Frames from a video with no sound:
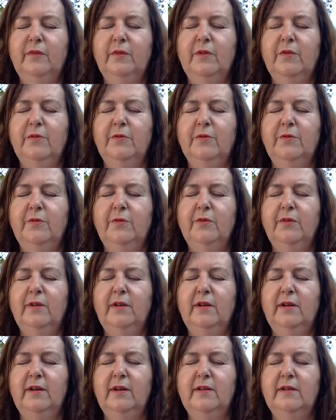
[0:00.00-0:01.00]
through the
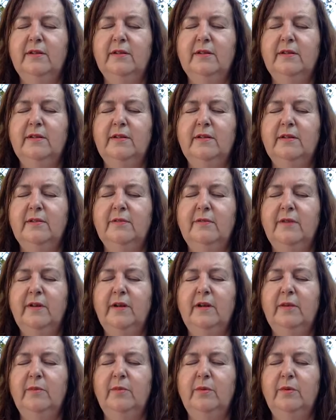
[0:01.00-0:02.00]
light that is
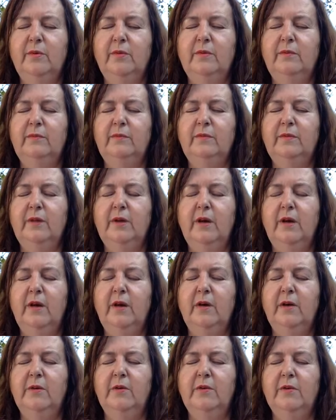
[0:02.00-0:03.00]
available
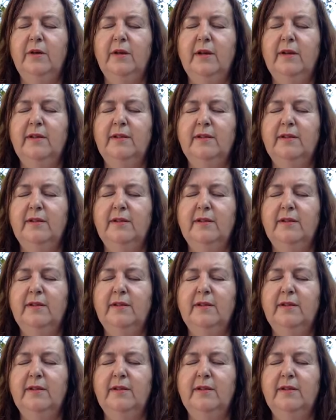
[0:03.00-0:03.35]
right